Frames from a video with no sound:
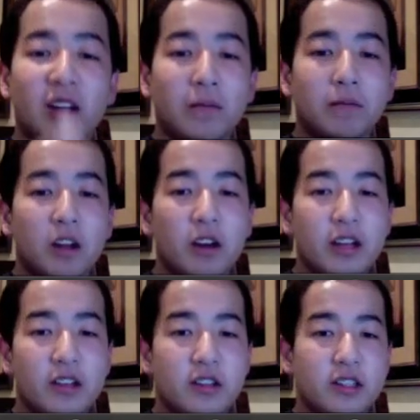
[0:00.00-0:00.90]
Okay,
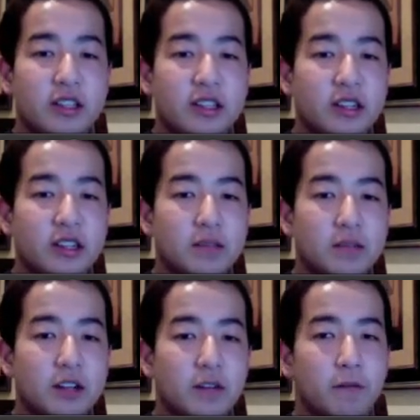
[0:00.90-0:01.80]
so you can see it's got some
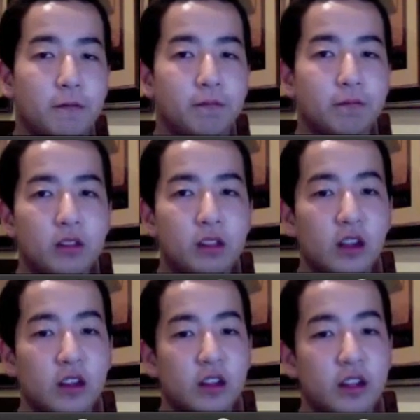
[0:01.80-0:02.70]
stuff
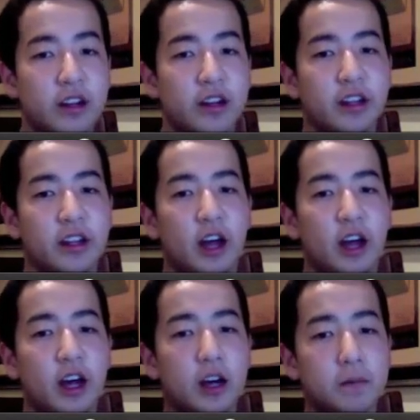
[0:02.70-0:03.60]
loaded.
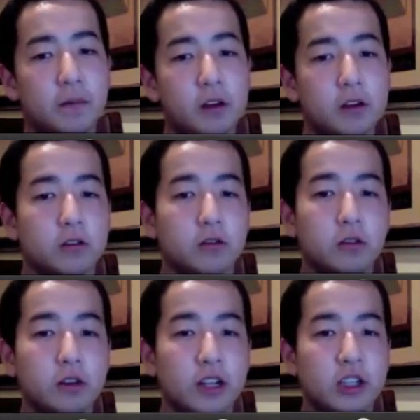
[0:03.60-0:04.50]
Um, oh, cool,
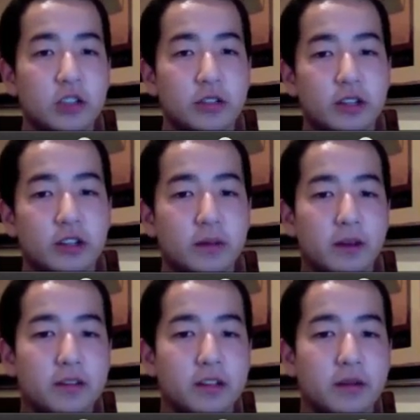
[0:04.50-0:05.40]
it actually is going to do something I was
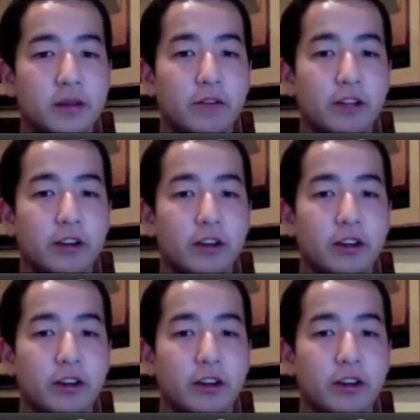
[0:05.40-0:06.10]
going to make a video on.